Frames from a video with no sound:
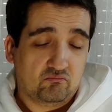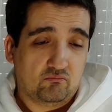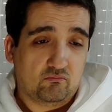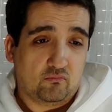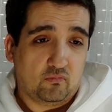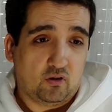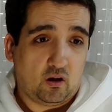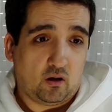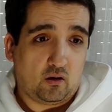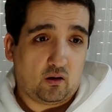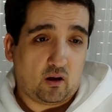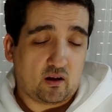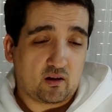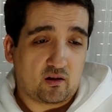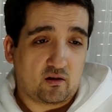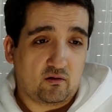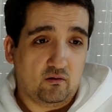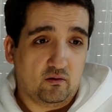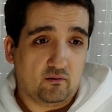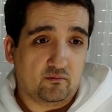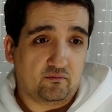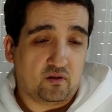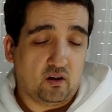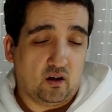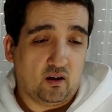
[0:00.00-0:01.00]
well, I should
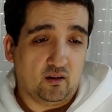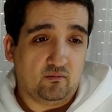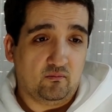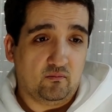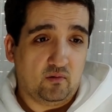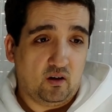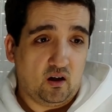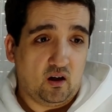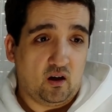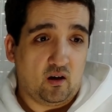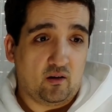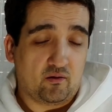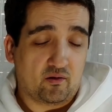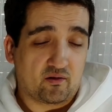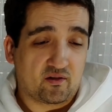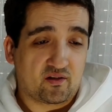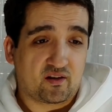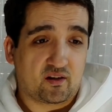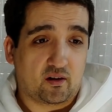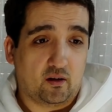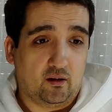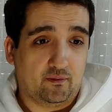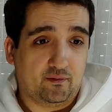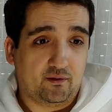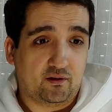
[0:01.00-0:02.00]
have done other
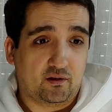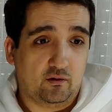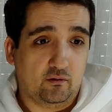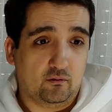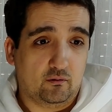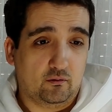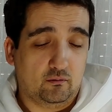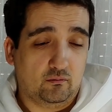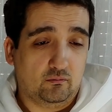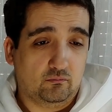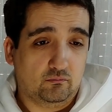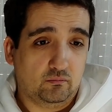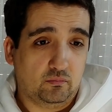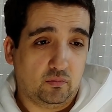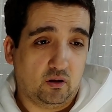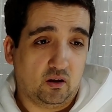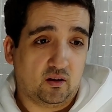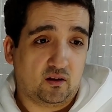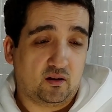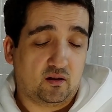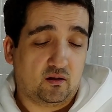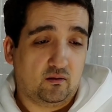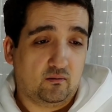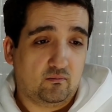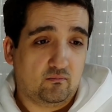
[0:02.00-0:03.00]
stuff too,
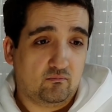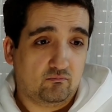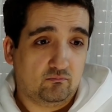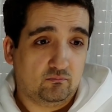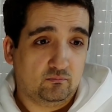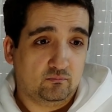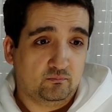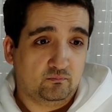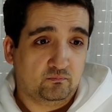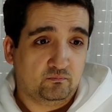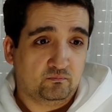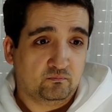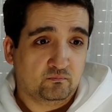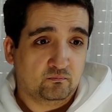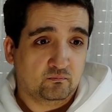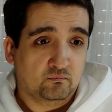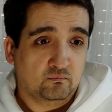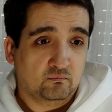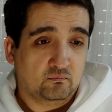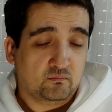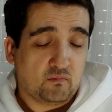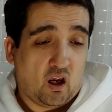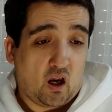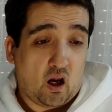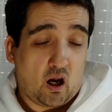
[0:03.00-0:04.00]
but
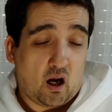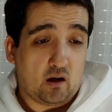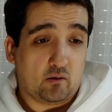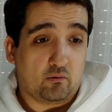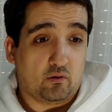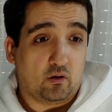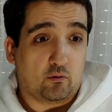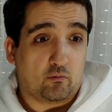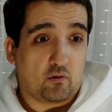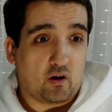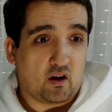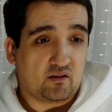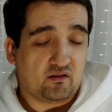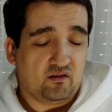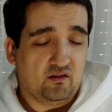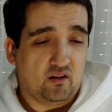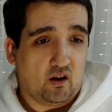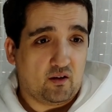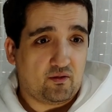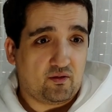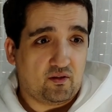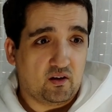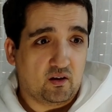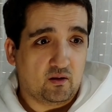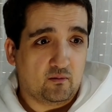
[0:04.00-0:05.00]
I regret
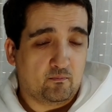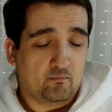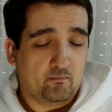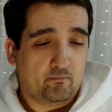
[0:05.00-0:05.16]
nothing.